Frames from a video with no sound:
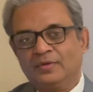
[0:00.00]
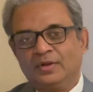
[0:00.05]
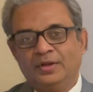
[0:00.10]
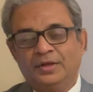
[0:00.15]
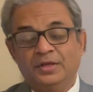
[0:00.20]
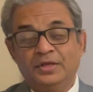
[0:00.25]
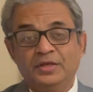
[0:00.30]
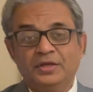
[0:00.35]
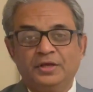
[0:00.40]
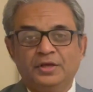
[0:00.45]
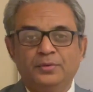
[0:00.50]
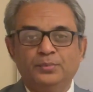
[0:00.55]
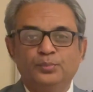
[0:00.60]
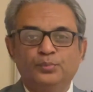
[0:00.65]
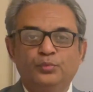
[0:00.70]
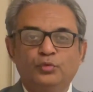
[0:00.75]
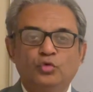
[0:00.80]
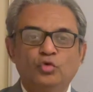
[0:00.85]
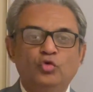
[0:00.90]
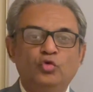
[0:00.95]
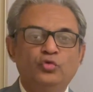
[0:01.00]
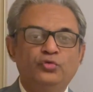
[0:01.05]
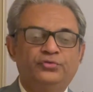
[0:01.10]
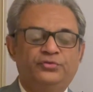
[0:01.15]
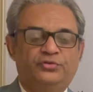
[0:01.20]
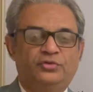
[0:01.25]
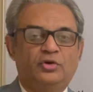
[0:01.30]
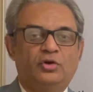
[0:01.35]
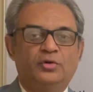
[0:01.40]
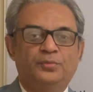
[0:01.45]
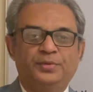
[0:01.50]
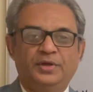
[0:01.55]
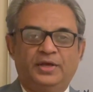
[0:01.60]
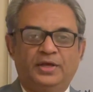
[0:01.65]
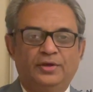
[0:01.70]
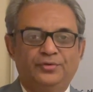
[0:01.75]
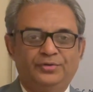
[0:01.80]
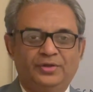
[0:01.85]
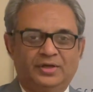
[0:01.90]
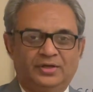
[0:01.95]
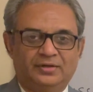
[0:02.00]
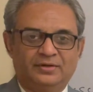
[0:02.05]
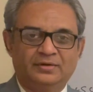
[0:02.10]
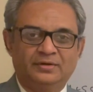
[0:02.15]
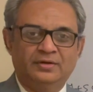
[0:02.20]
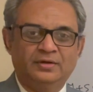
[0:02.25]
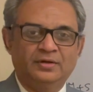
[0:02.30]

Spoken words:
he improves your behavior,